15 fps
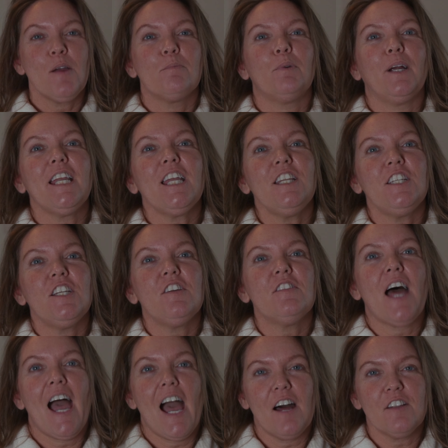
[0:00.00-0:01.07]
bringing you
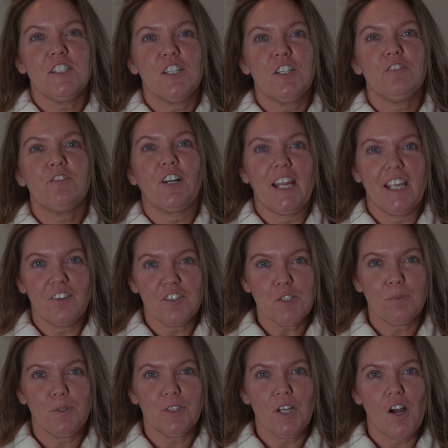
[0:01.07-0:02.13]
the how-to for English
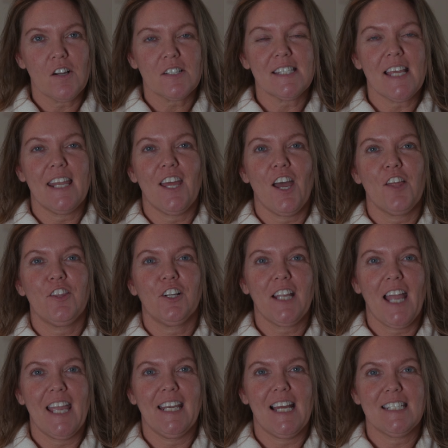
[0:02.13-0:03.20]
Bulldogs and other
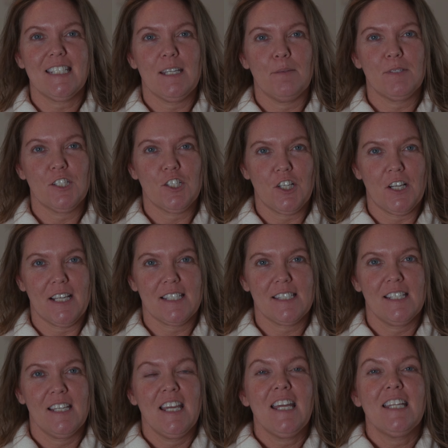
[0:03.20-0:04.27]
canine tips and tricks.